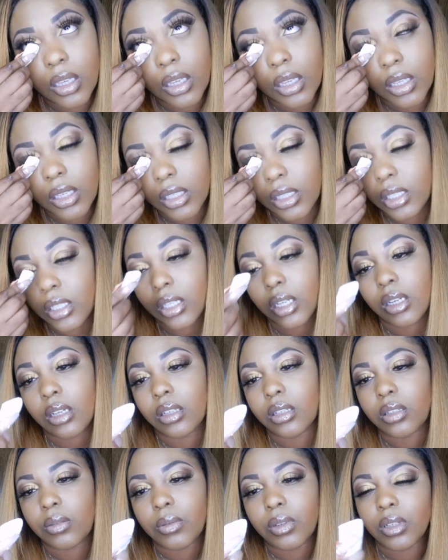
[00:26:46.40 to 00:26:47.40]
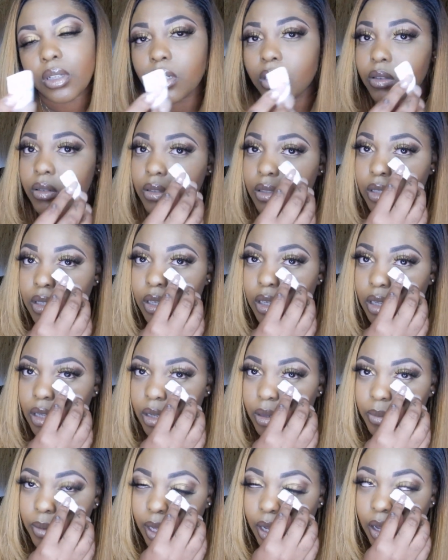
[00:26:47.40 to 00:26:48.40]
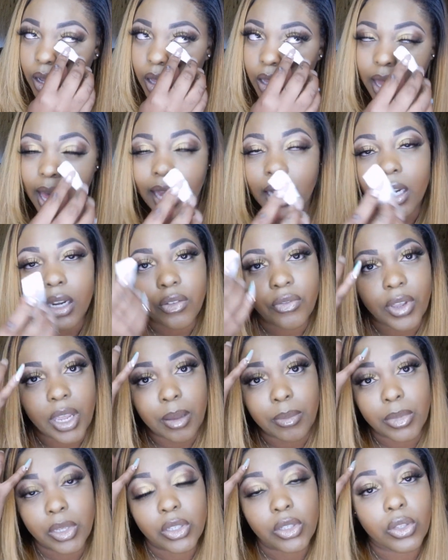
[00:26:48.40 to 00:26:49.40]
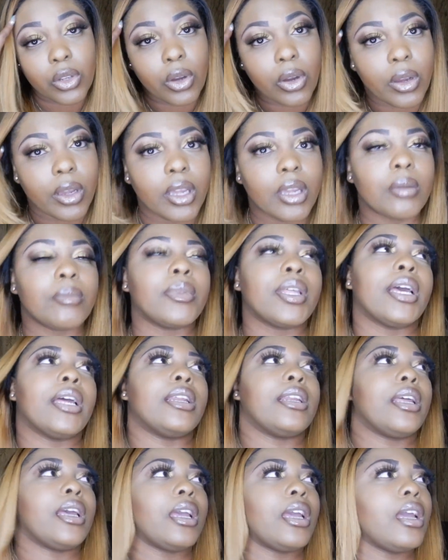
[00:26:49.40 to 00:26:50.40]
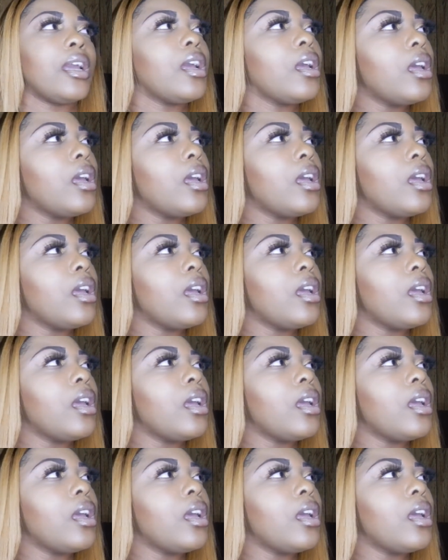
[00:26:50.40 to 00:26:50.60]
his sons went to go see him. Like, a lot of the family saw him that day.